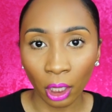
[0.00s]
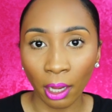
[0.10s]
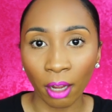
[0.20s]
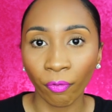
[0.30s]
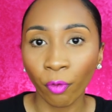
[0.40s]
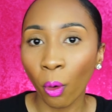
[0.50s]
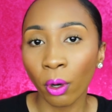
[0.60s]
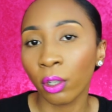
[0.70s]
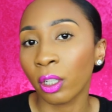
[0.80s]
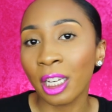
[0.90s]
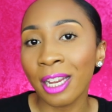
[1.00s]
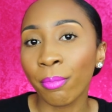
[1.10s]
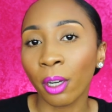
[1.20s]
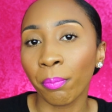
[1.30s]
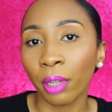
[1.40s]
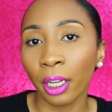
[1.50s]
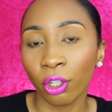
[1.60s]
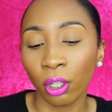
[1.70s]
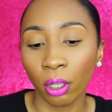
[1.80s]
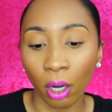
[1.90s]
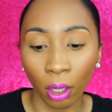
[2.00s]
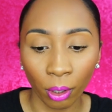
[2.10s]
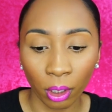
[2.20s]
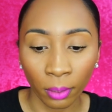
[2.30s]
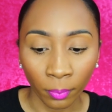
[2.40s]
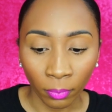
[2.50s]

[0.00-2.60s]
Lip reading: and like 4 deep complexion colors.